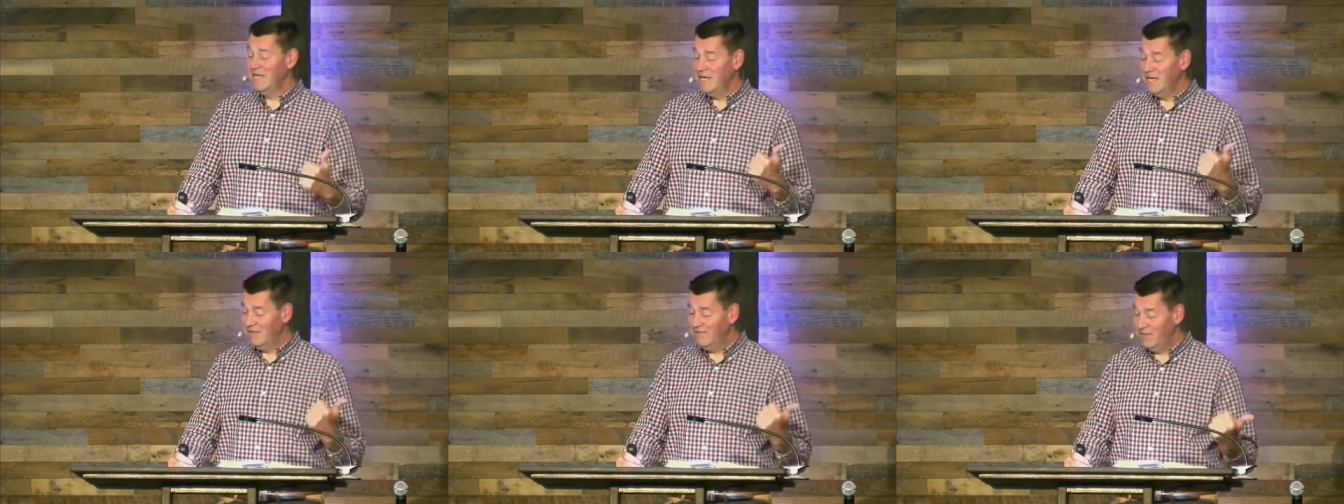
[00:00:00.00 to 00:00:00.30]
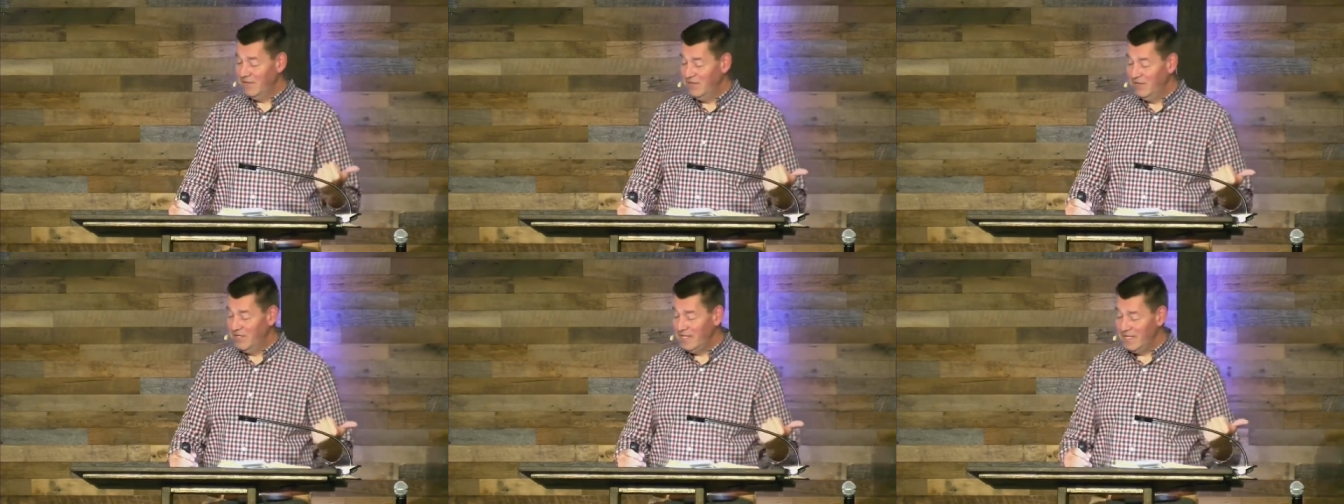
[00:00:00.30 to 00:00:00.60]
of
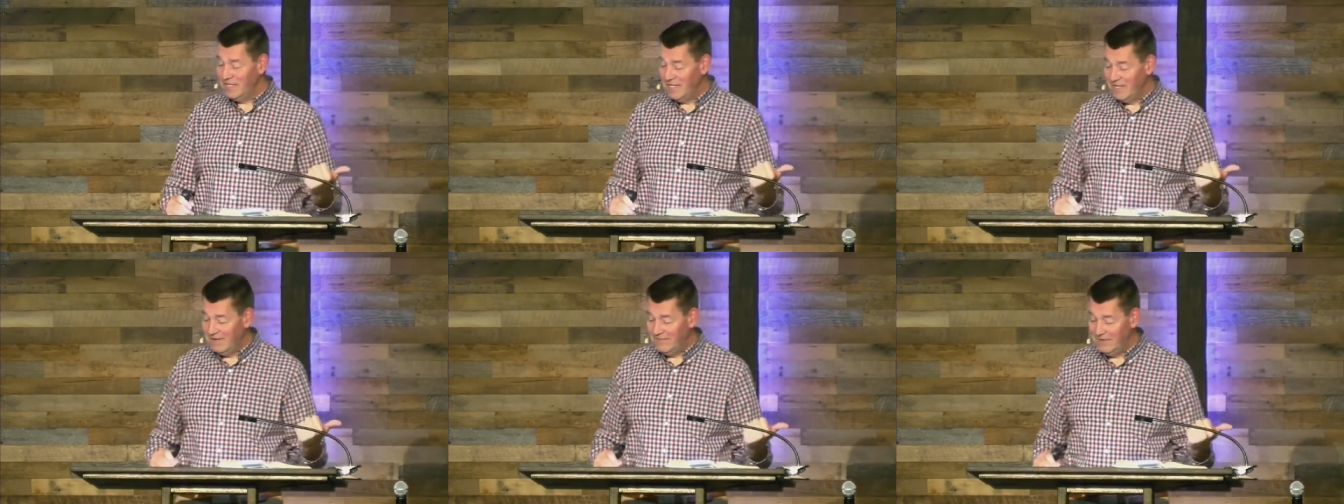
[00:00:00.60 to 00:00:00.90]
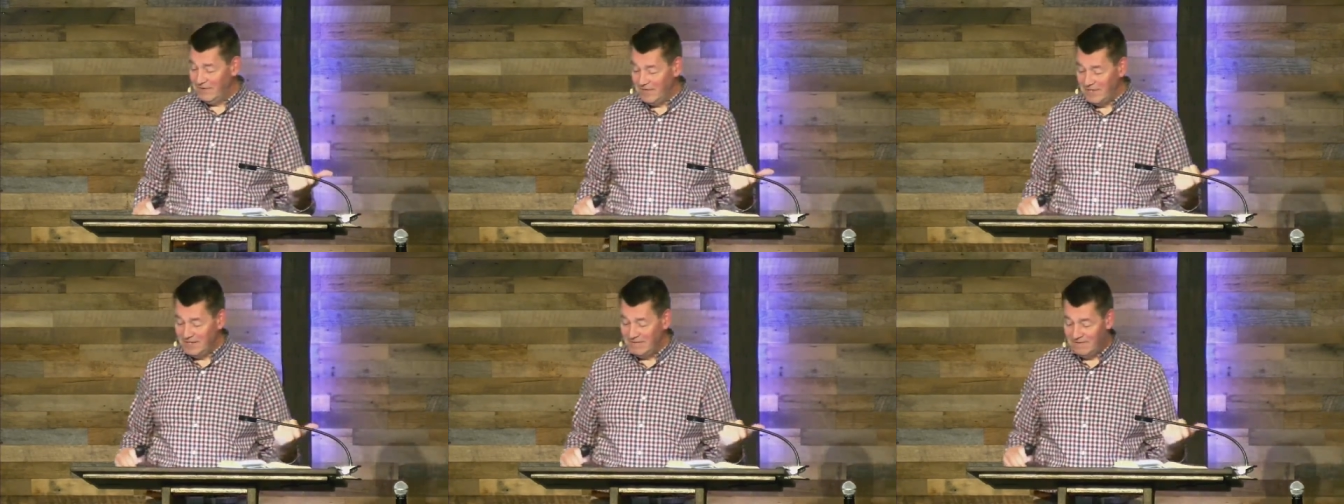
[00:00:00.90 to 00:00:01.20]
learning, of
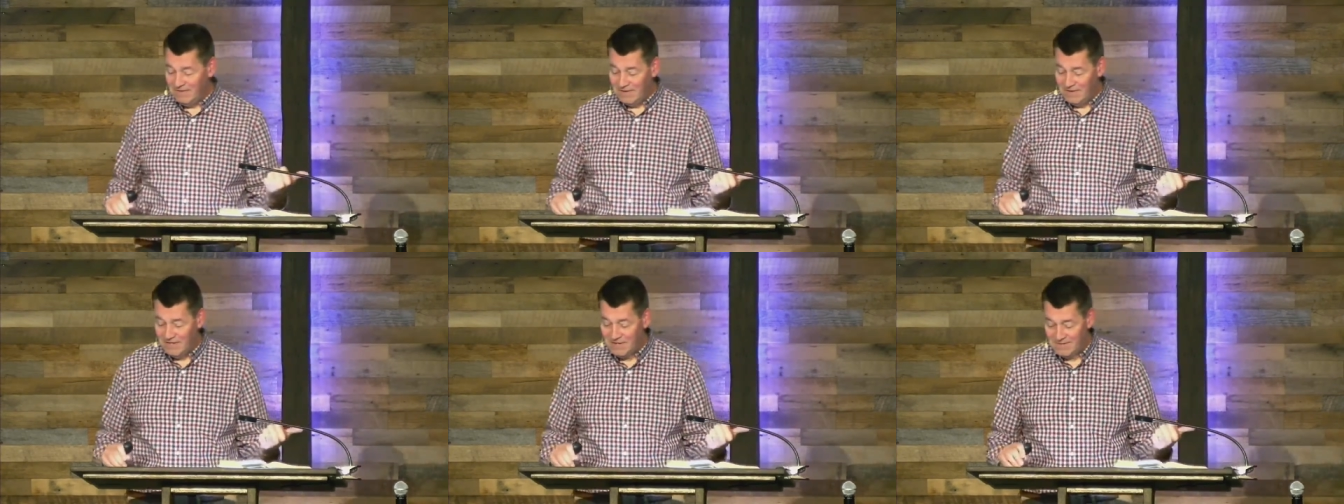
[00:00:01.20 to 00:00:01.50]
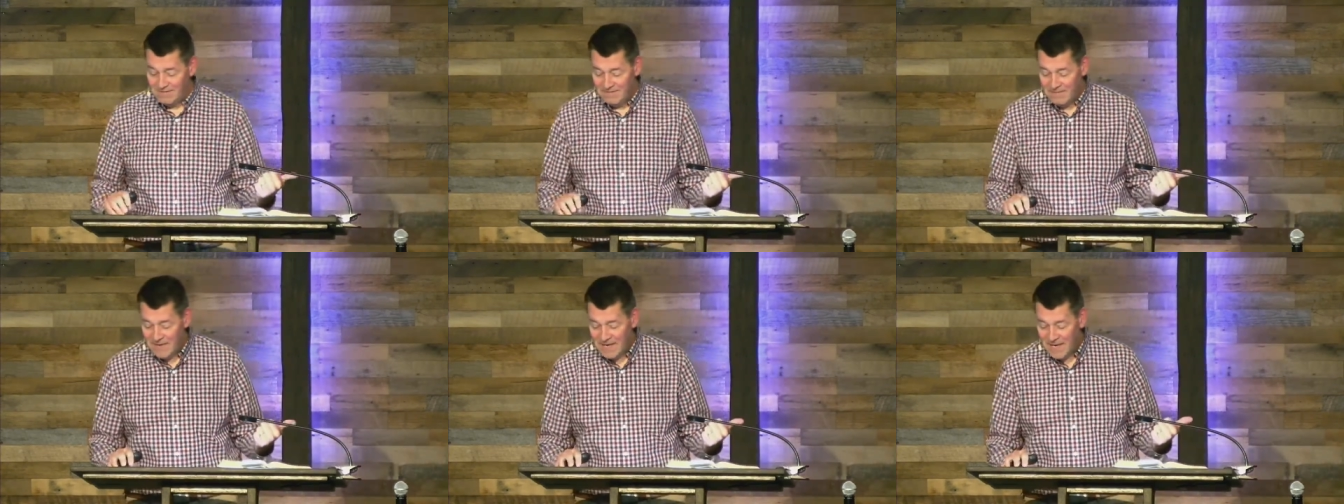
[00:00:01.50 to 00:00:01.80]
learning, of learning.
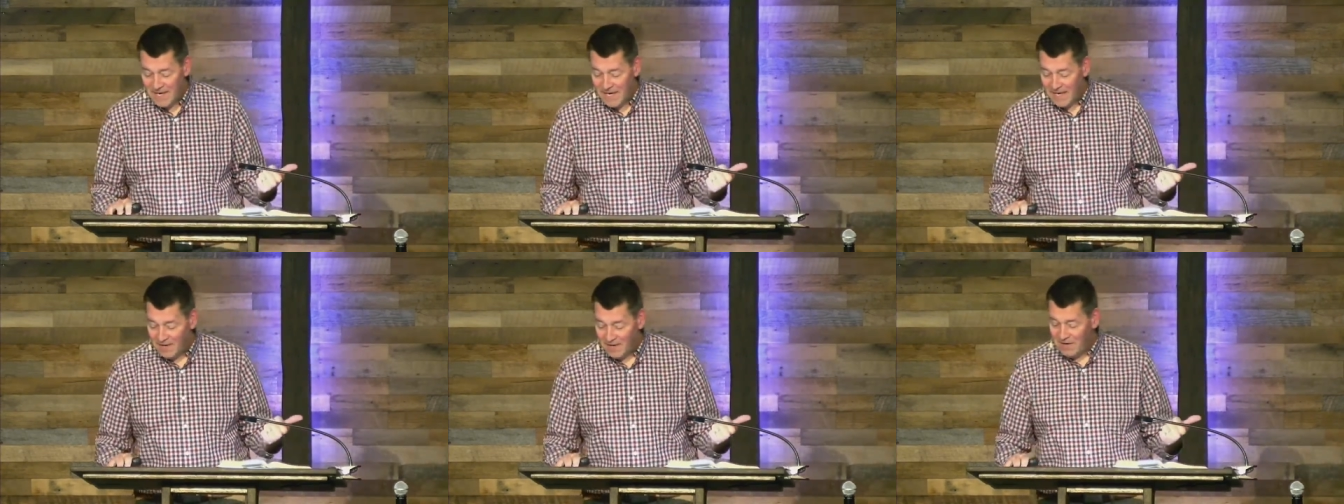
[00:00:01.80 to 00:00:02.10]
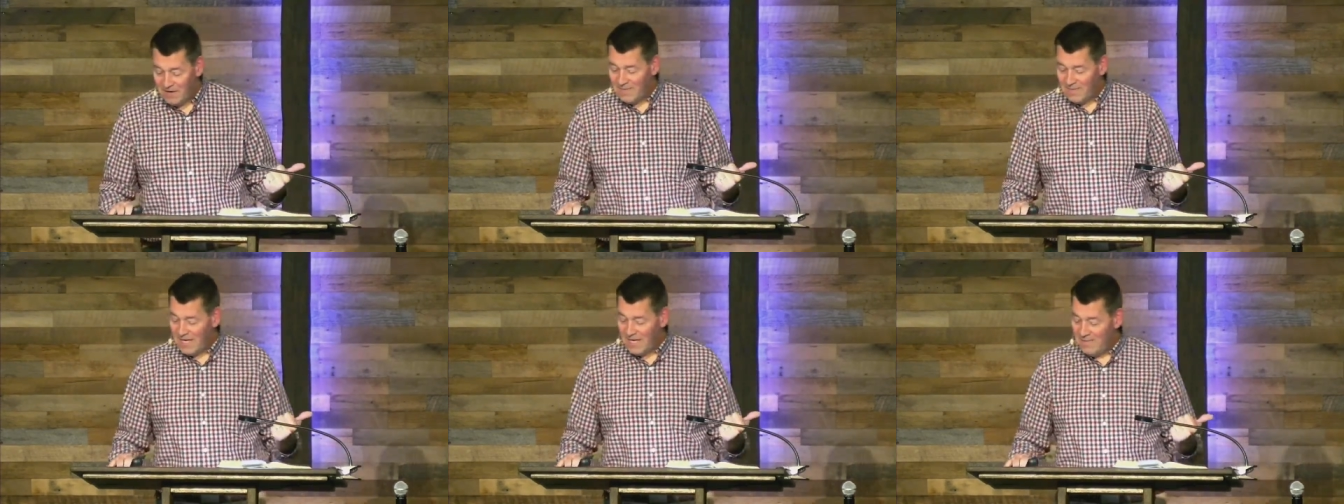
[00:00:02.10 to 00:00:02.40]
I heard
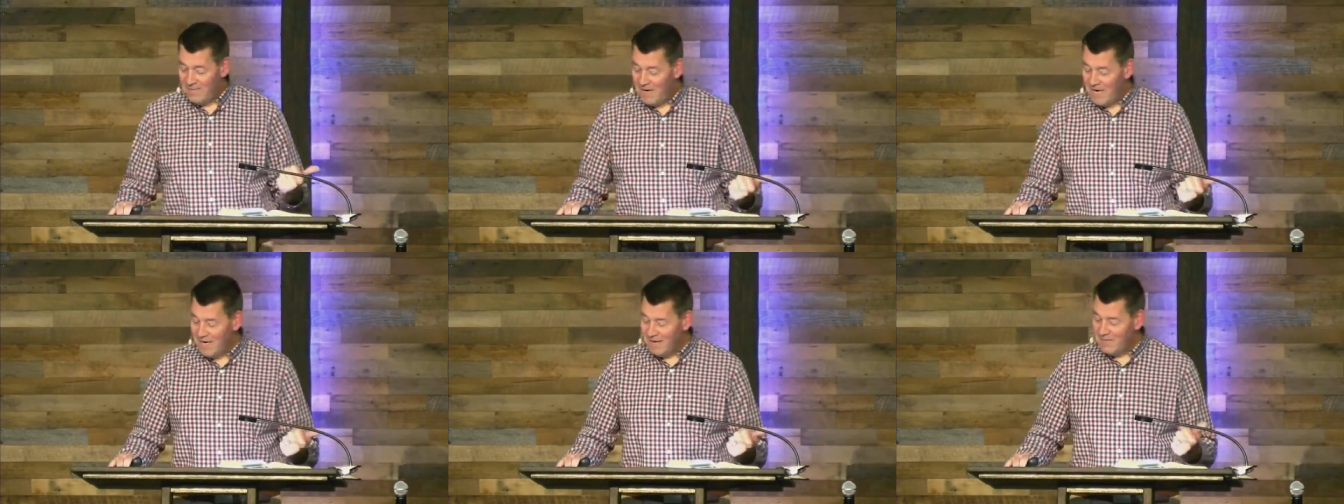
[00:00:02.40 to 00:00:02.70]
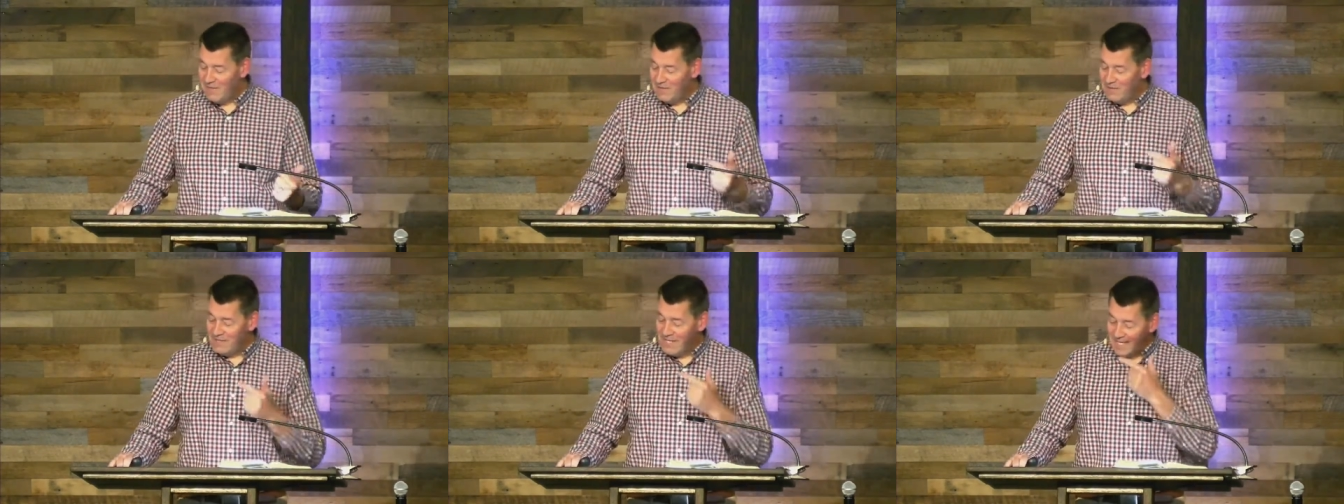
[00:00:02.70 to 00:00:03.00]
about a mom
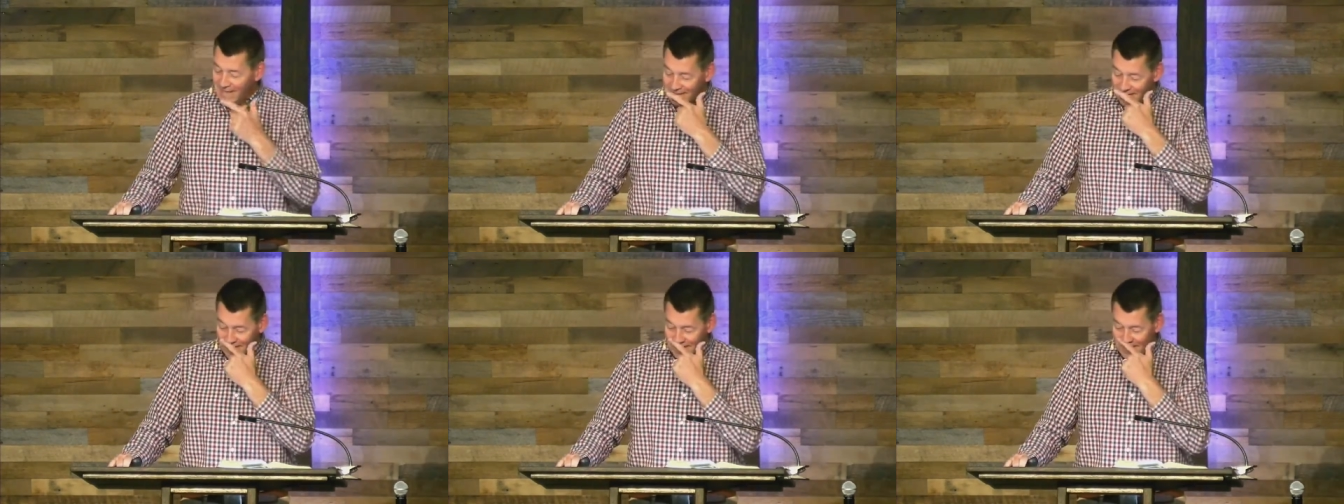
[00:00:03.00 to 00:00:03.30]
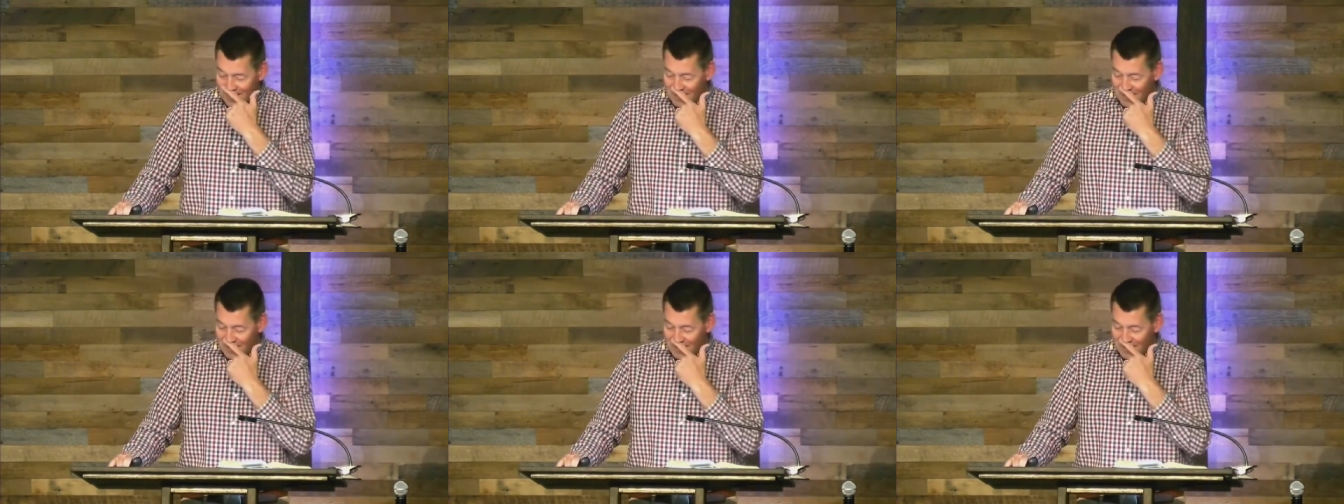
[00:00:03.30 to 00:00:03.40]
who texted